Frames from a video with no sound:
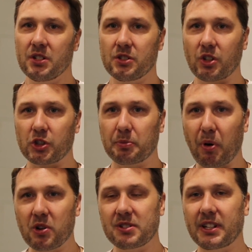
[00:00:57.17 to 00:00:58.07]
So
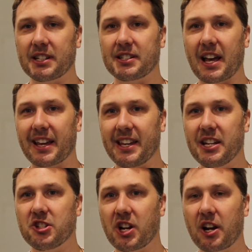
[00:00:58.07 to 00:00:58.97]
supposedly it's that
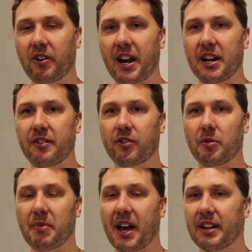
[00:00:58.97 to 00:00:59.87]
heat generated
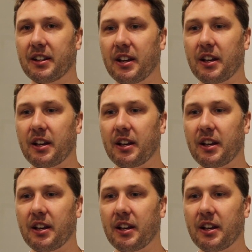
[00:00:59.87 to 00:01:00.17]
from that